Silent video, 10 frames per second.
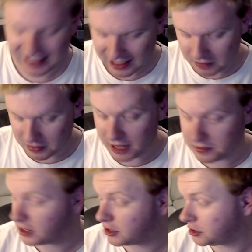maybe
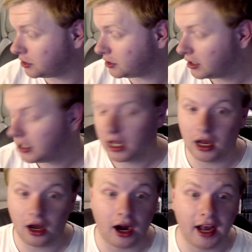I should.
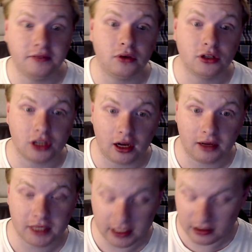I have more time
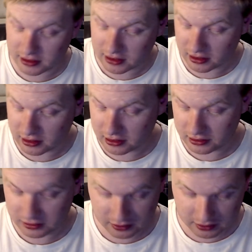now, so
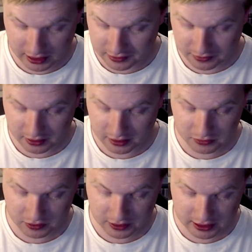that's why I'm
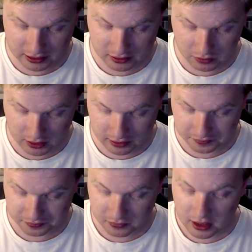doing this as well.
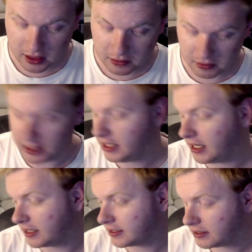But
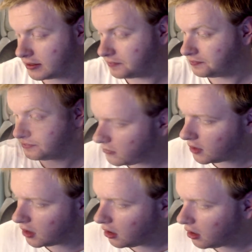yes,
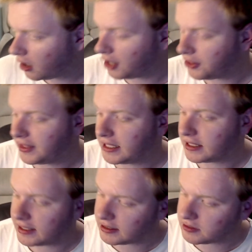I think
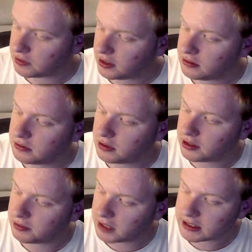that it's well worth
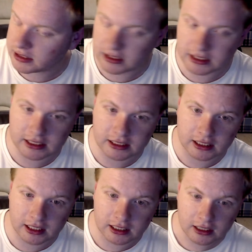mentioning that
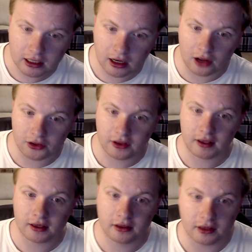I
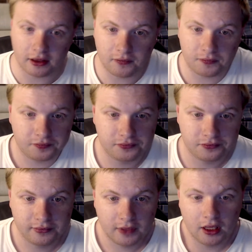think that
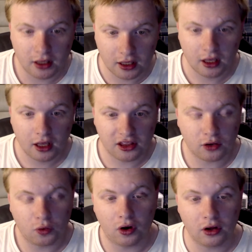the
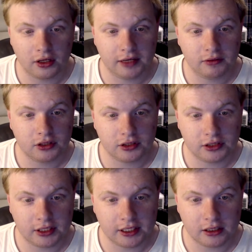quality
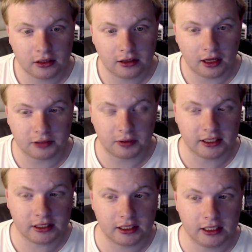reducing,
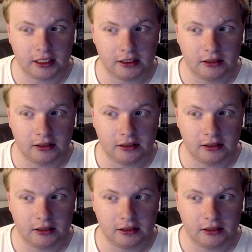especially,